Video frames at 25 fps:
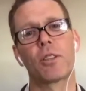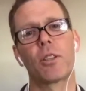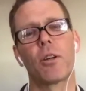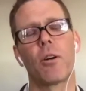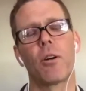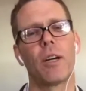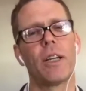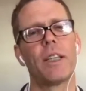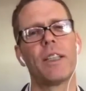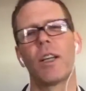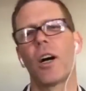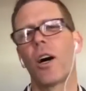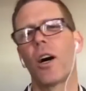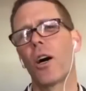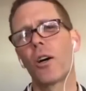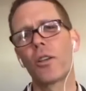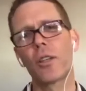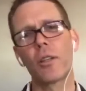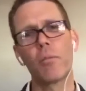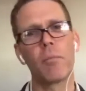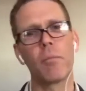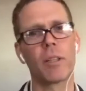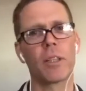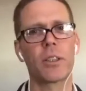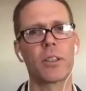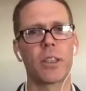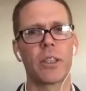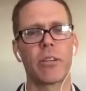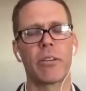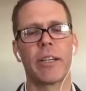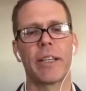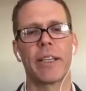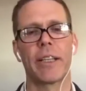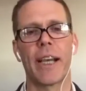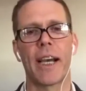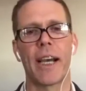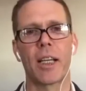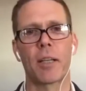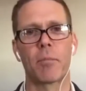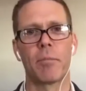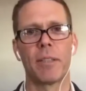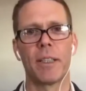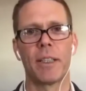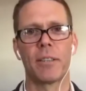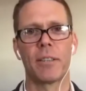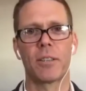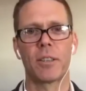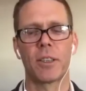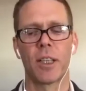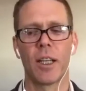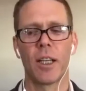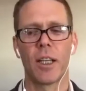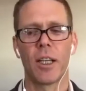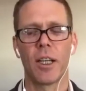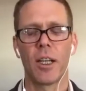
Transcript: So in all the military academies